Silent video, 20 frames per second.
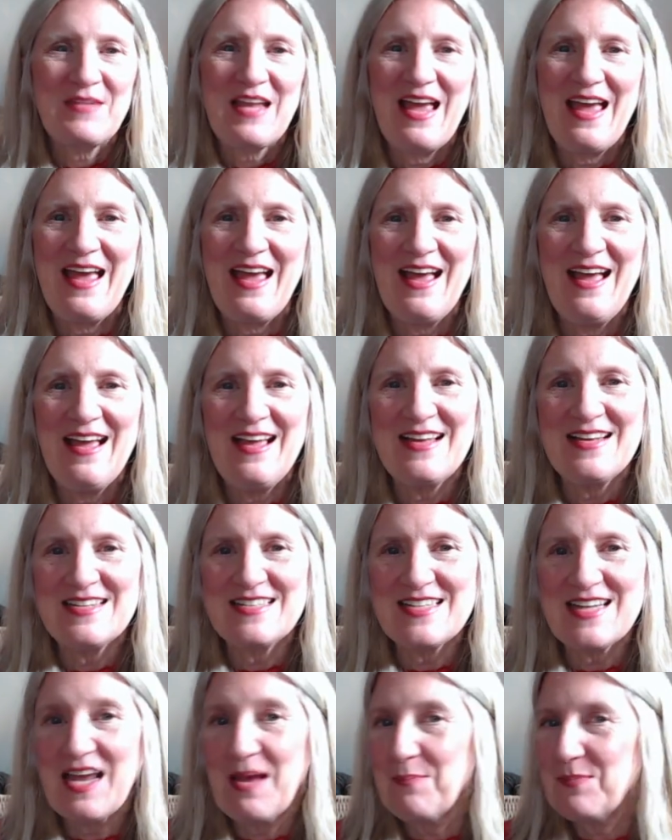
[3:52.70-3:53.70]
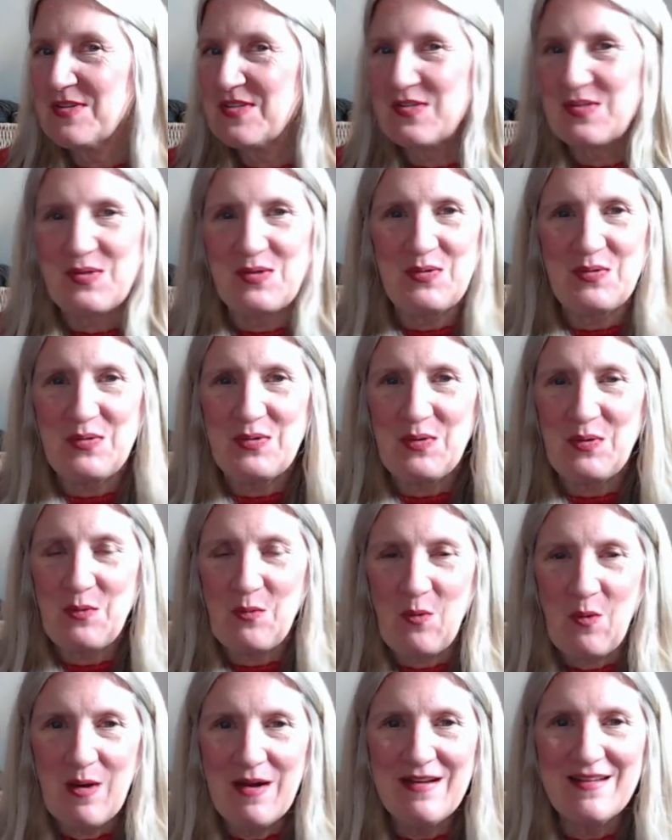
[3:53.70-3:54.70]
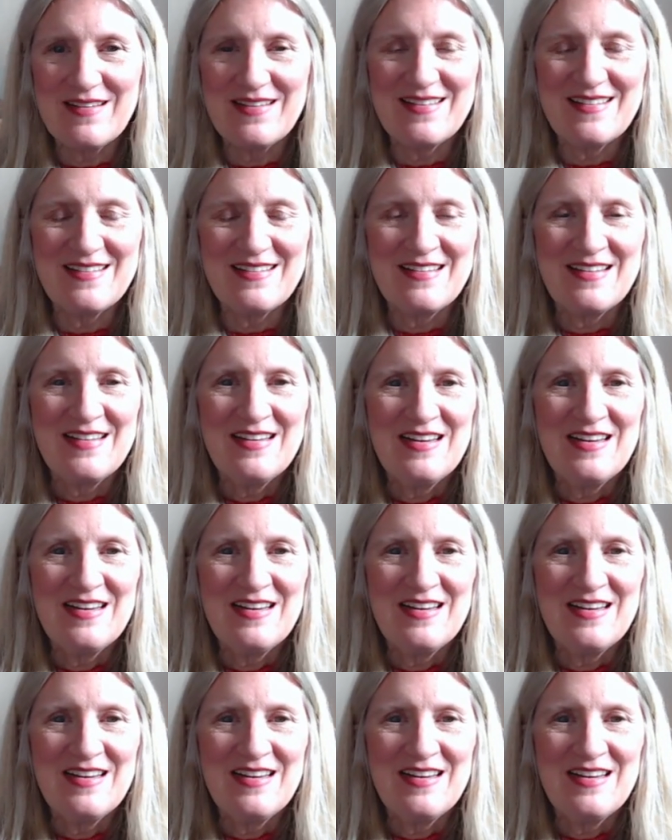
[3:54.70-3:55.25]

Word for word: and episode one.